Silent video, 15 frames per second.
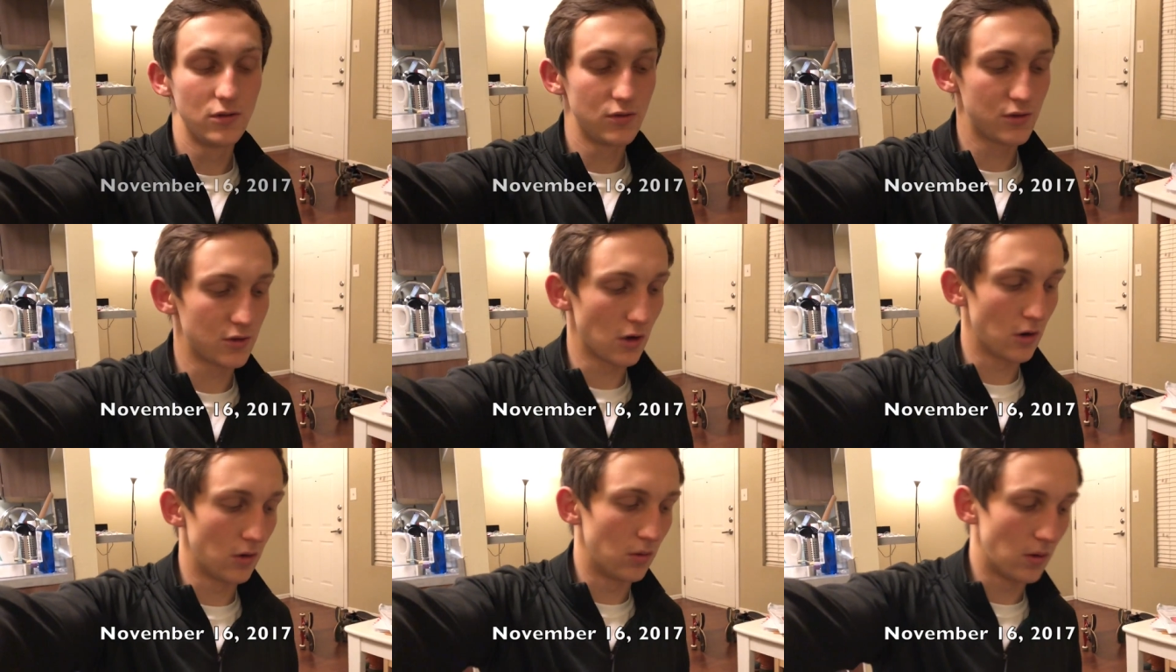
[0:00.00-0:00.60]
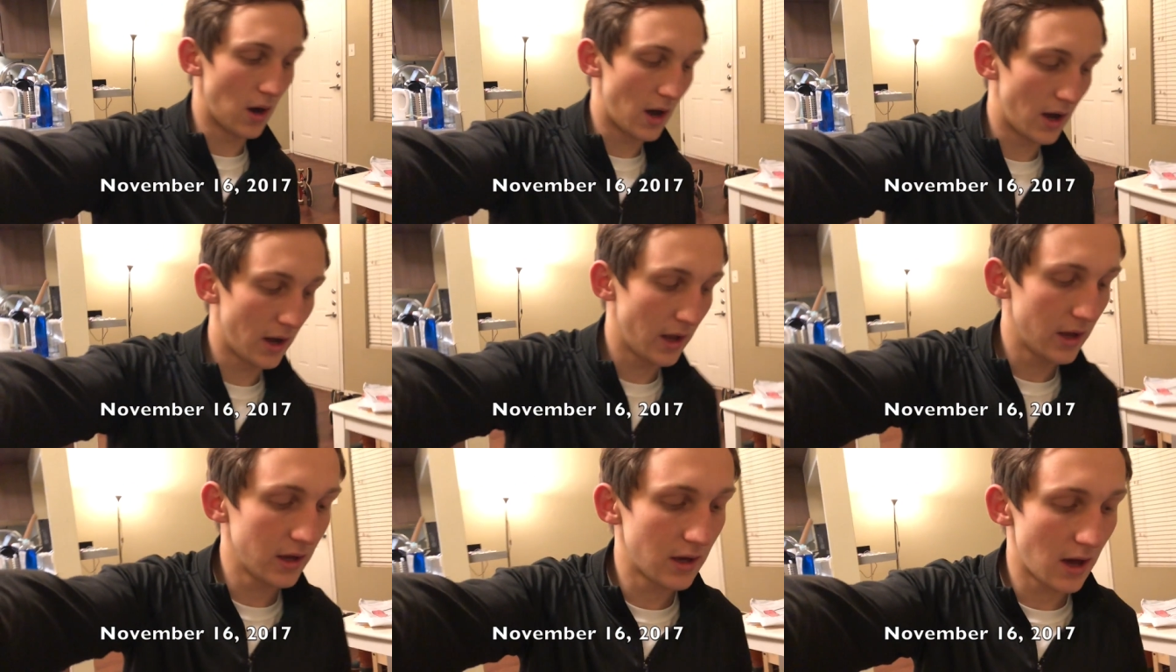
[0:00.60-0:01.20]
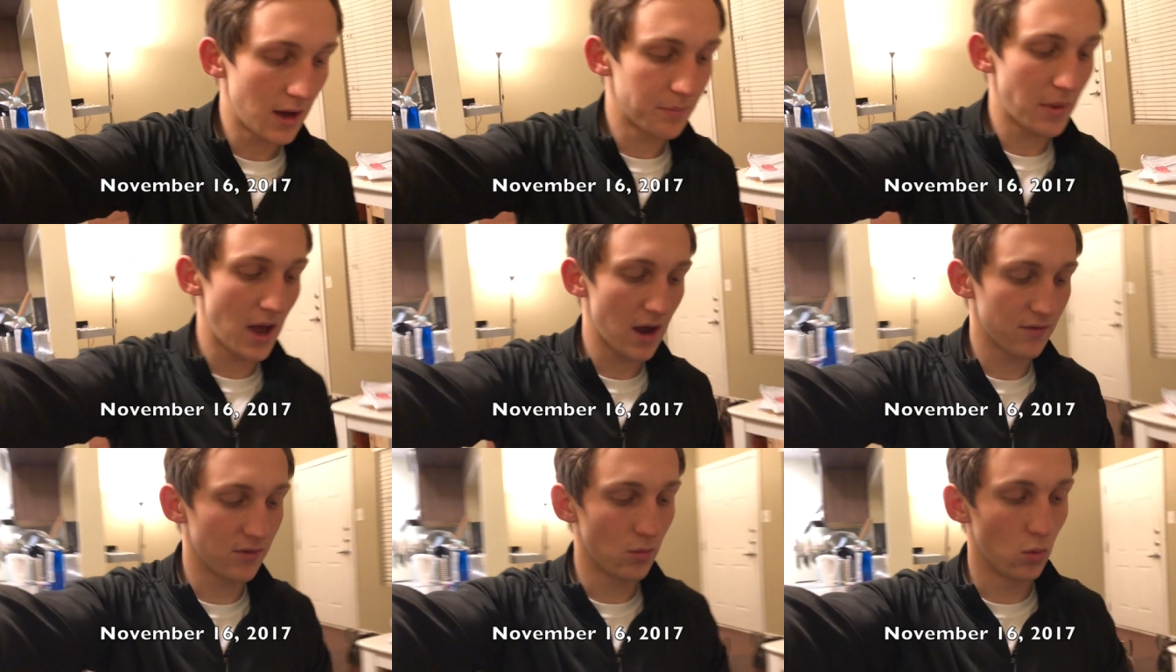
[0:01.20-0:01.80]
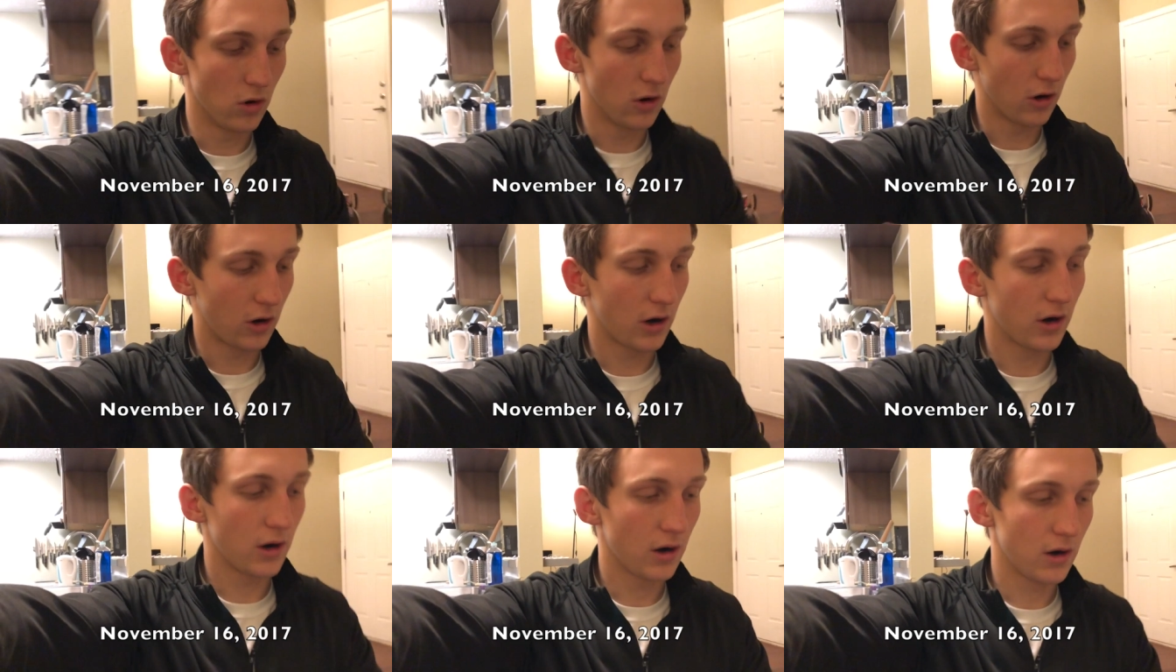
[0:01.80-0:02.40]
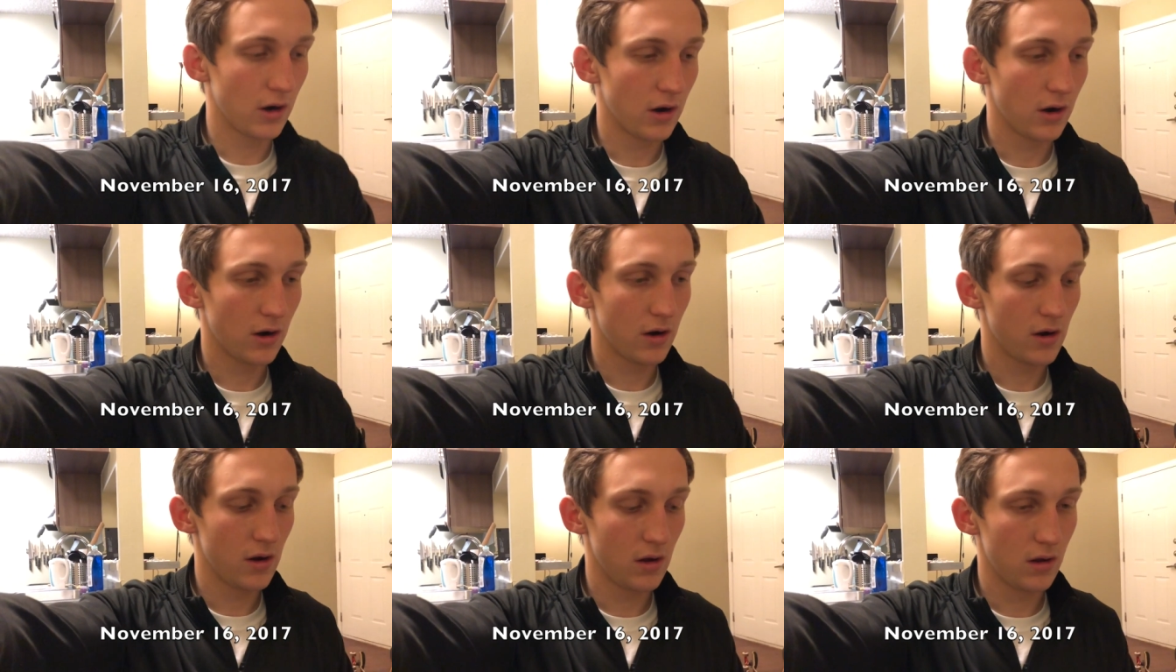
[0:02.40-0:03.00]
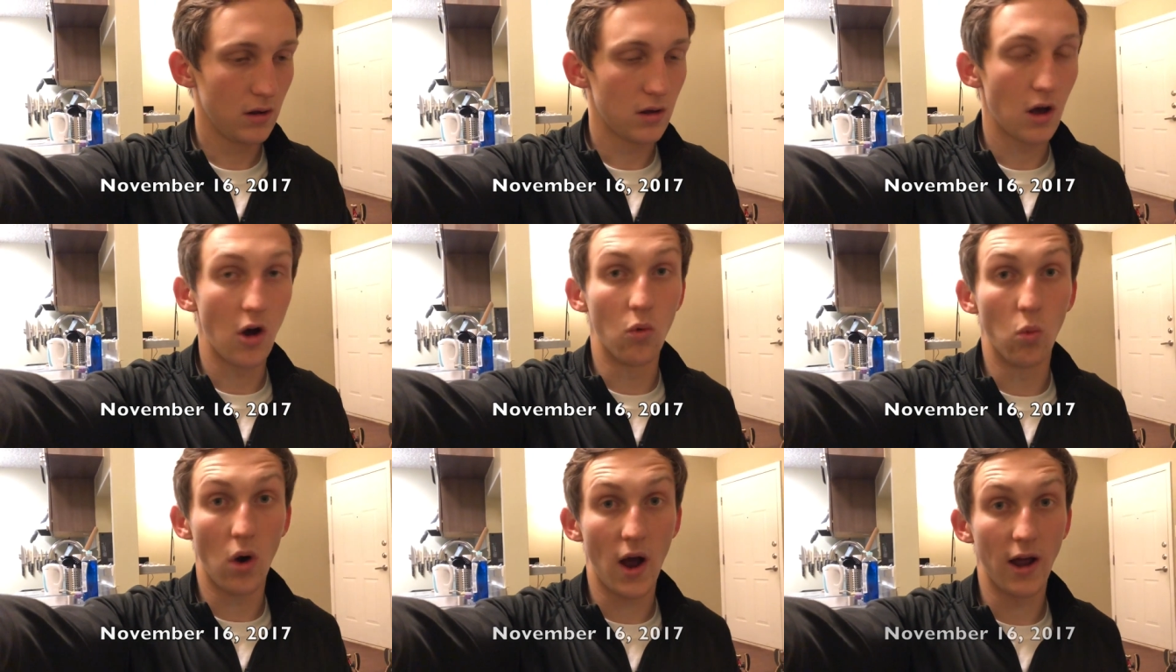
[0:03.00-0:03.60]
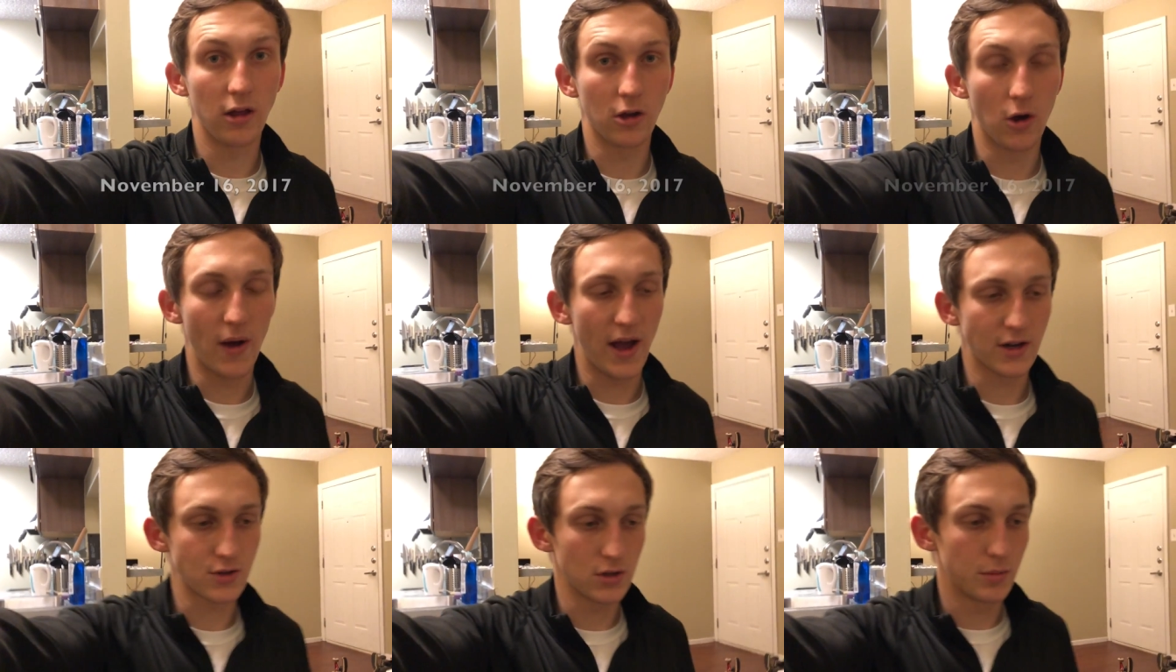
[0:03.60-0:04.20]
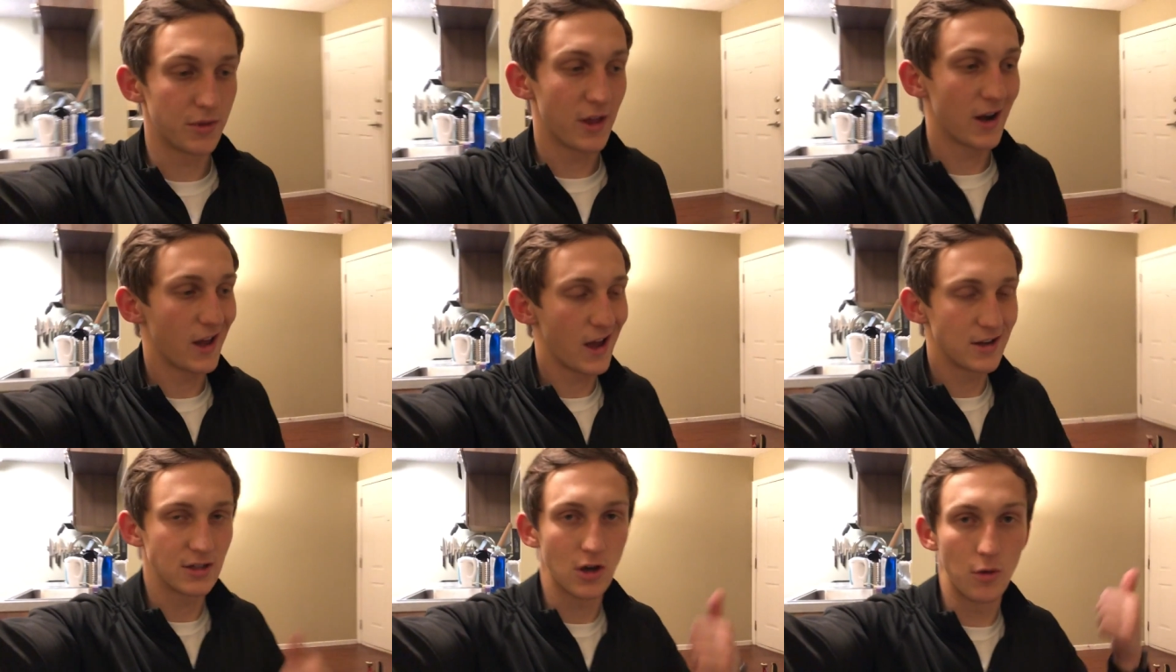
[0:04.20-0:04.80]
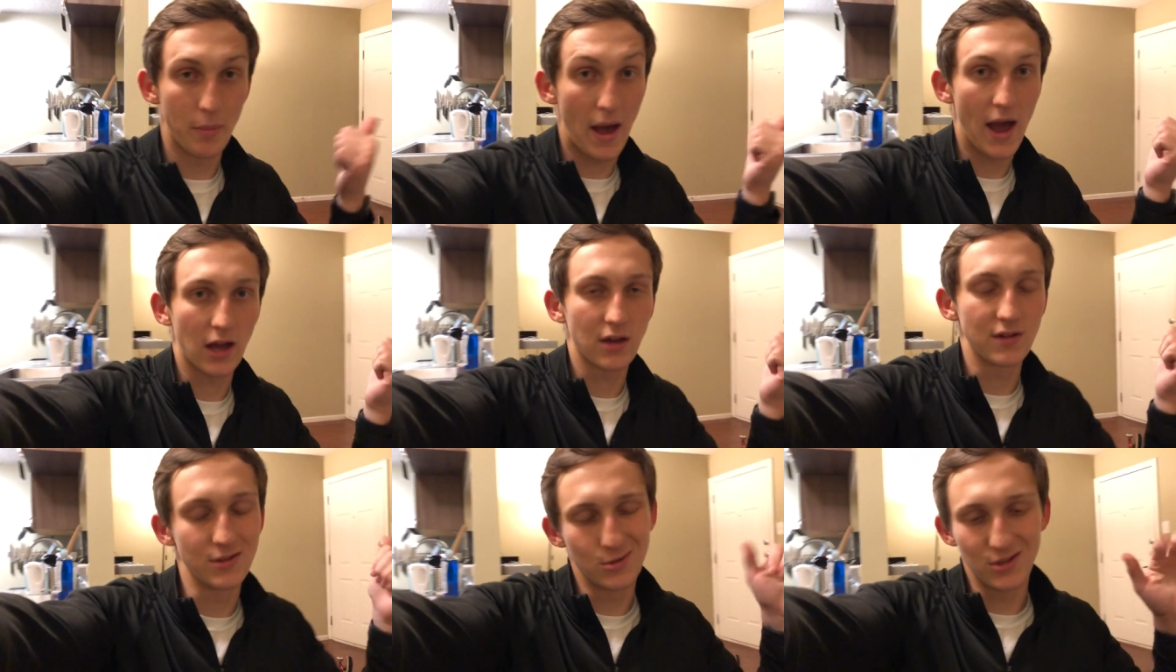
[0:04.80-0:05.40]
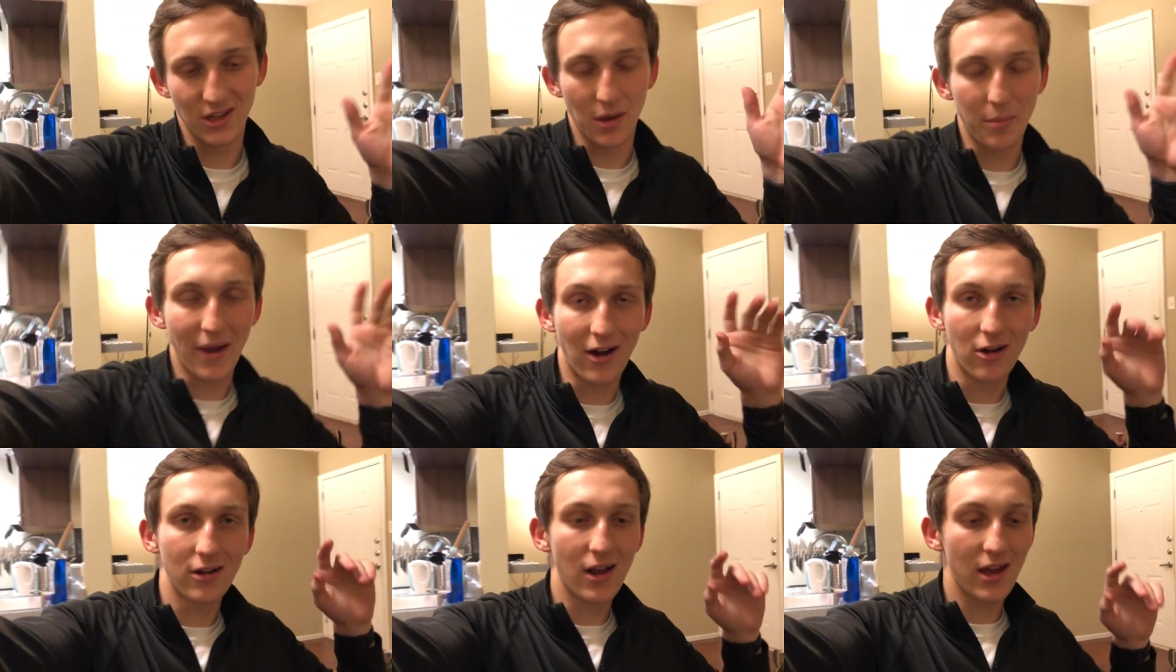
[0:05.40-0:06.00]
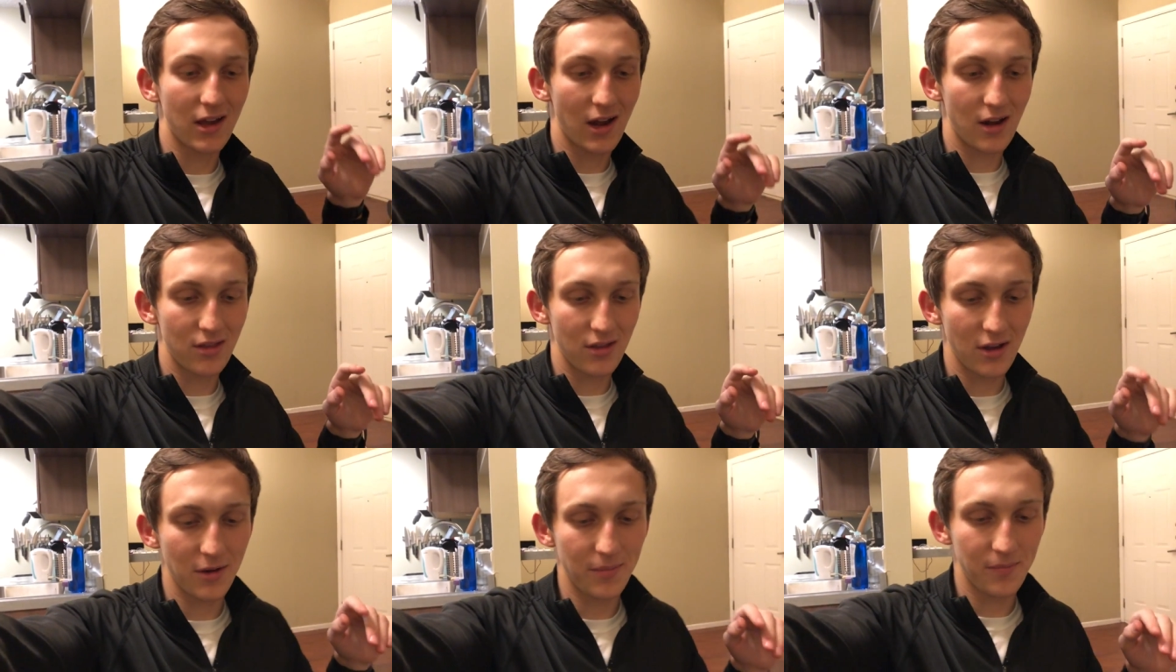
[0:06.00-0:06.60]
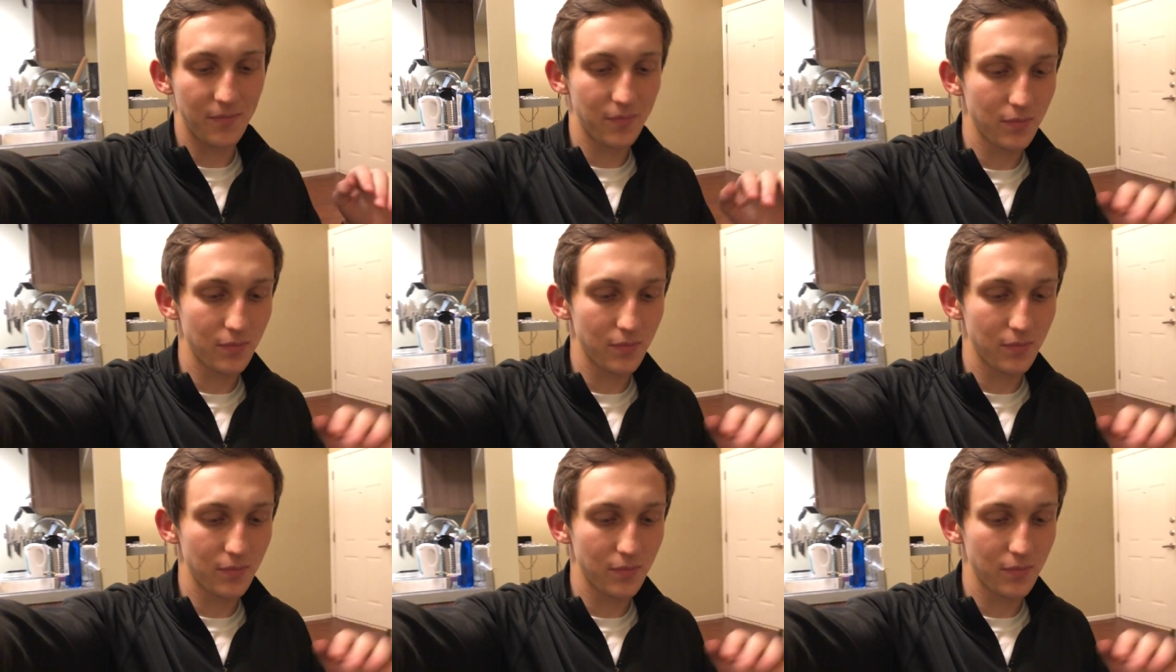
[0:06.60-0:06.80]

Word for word: So I got back from work a while ago actually, but then I had to go back because it was like a parent night kind of thing.